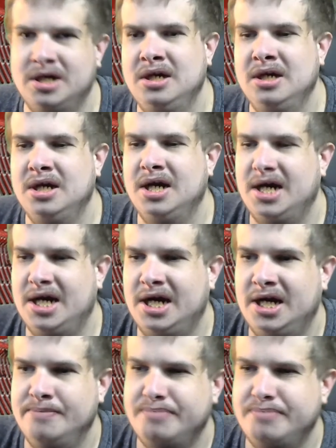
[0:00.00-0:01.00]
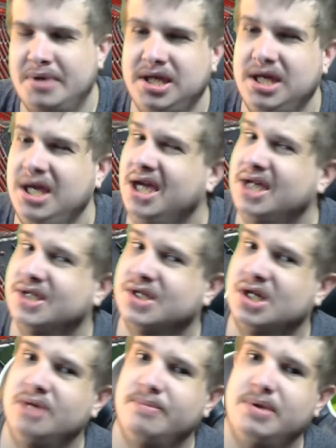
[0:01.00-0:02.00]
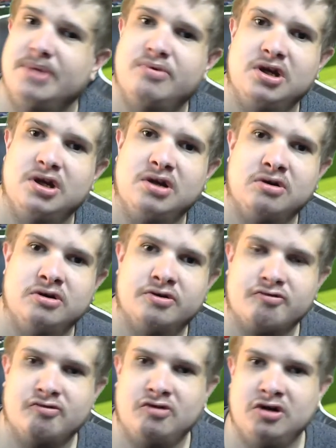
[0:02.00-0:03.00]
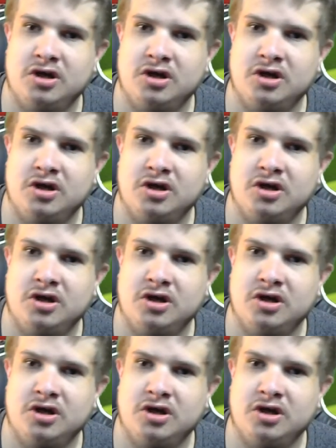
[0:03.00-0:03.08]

Um, but yeah, it's got to be a pretty good group.